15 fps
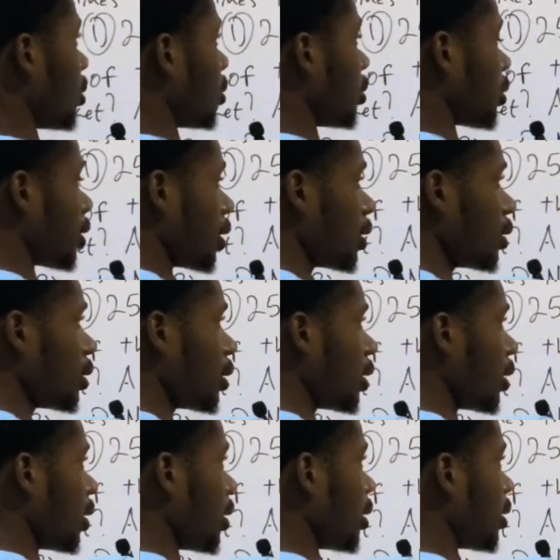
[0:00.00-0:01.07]
okay,
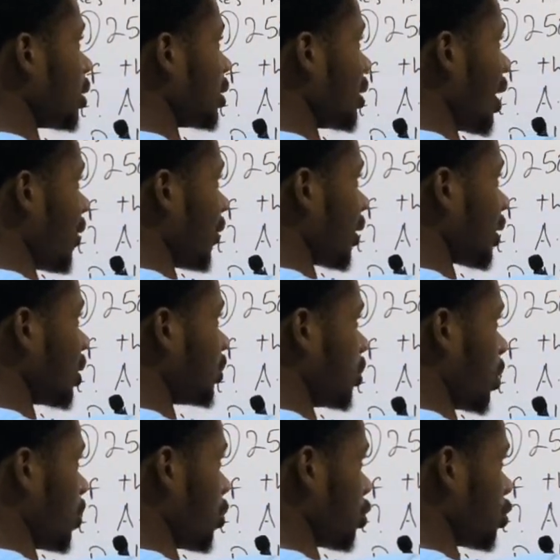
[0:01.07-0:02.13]
is directly
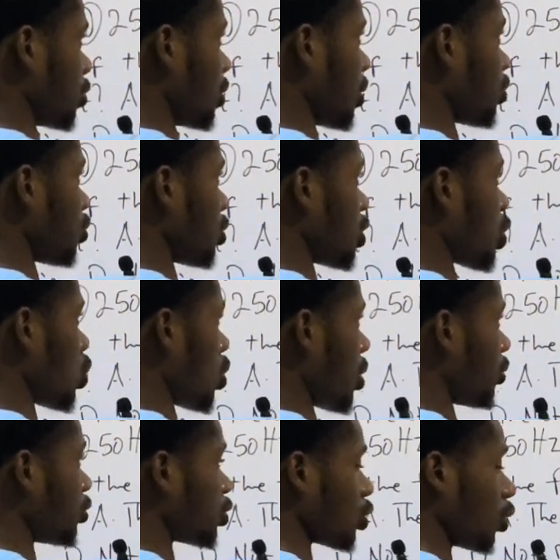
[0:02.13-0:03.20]
proportional to the square
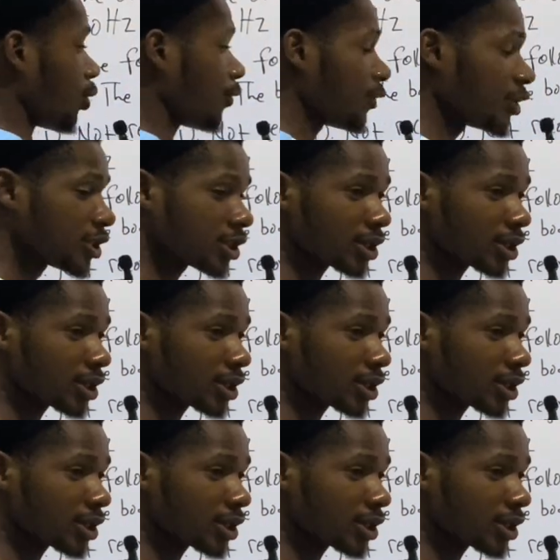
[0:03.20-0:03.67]
root of its